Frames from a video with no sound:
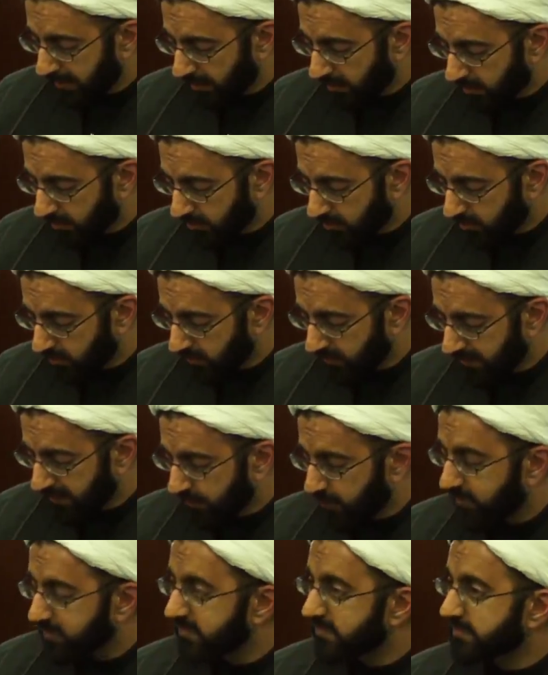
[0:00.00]
article
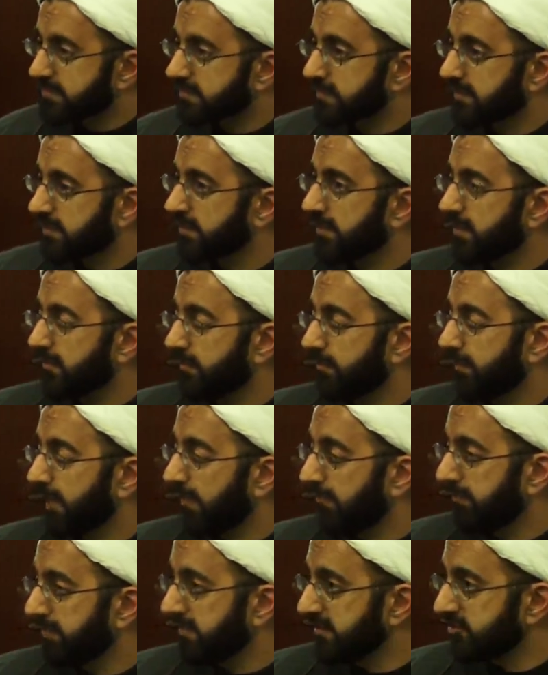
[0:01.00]
that was
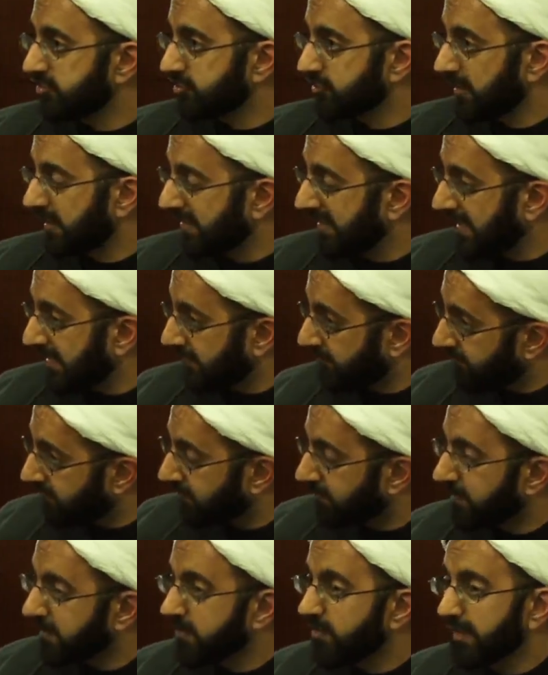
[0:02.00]
published again
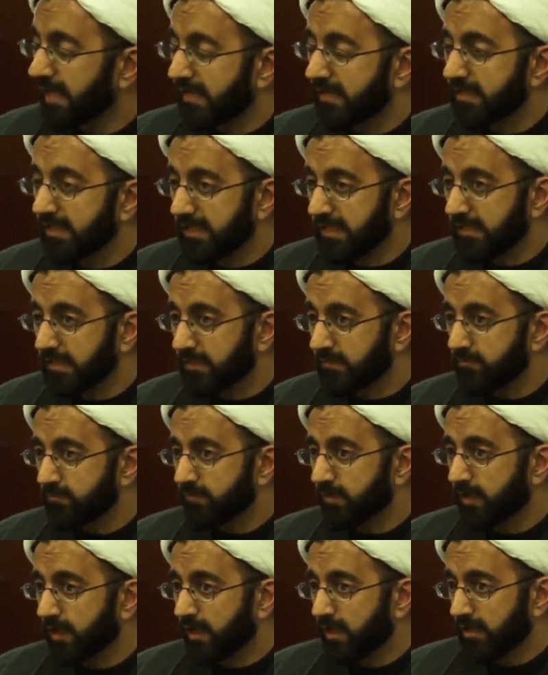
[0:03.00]
from the United
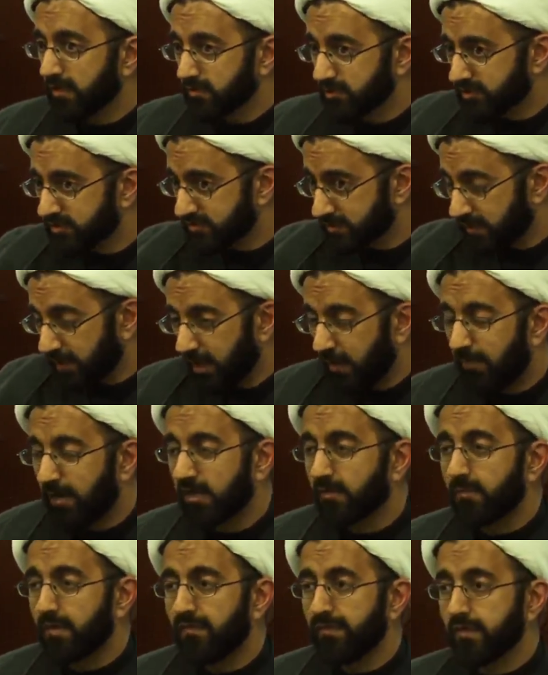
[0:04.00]
Kingdom. Just
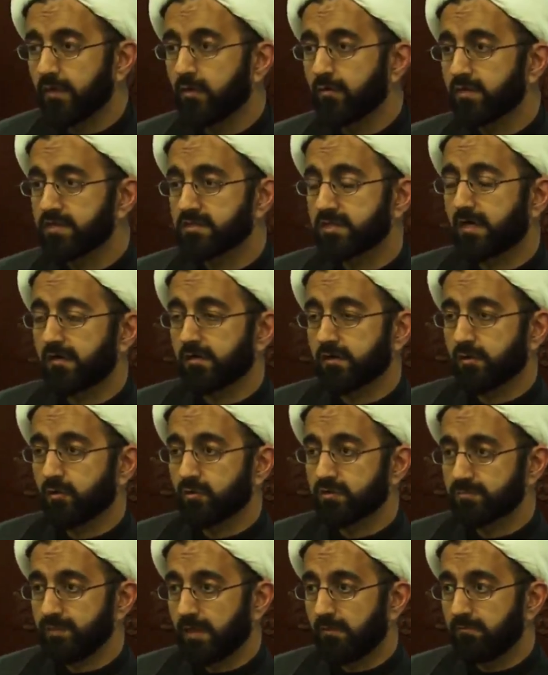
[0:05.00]
about a month ago, this article
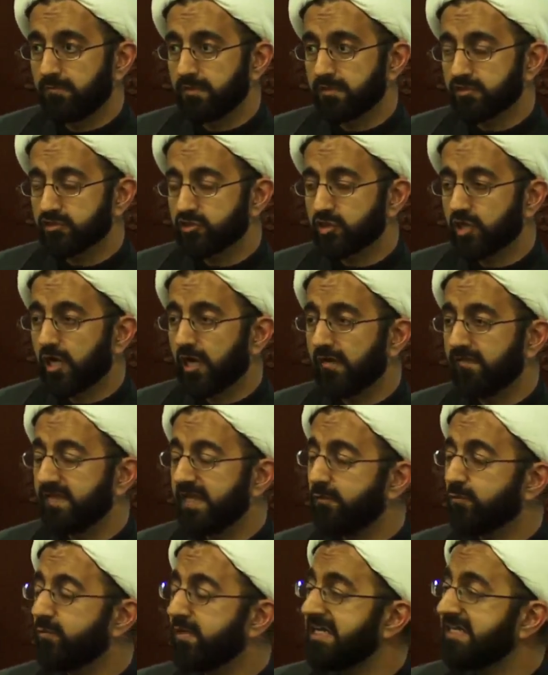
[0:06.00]
was published.
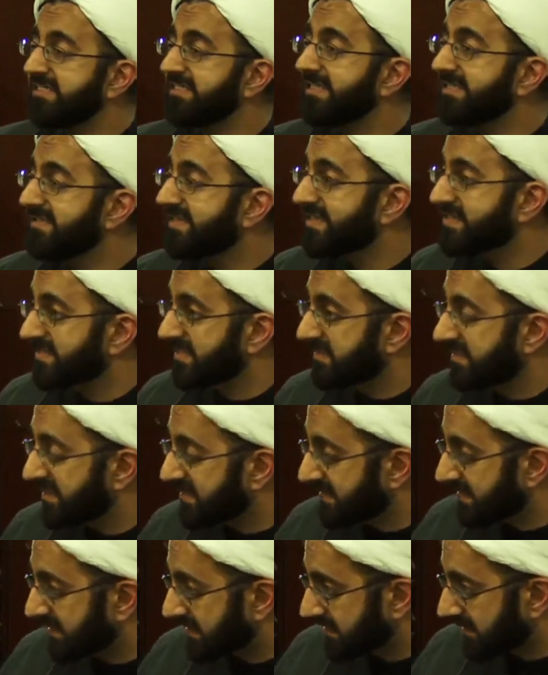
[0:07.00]
They redid the
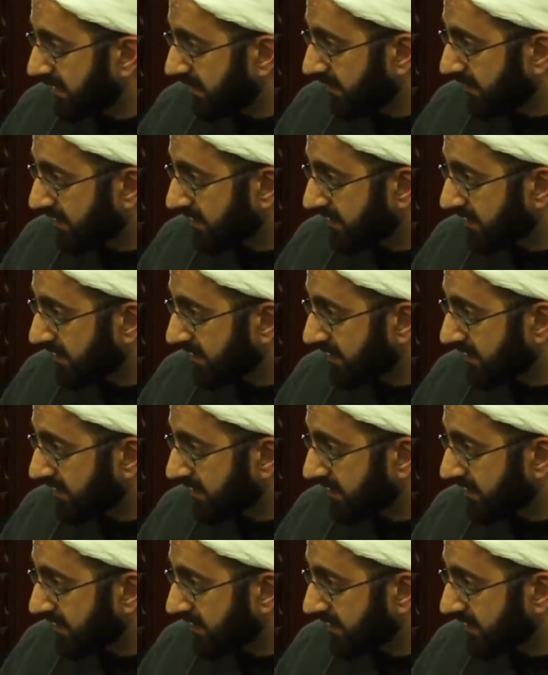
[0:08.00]
statistics on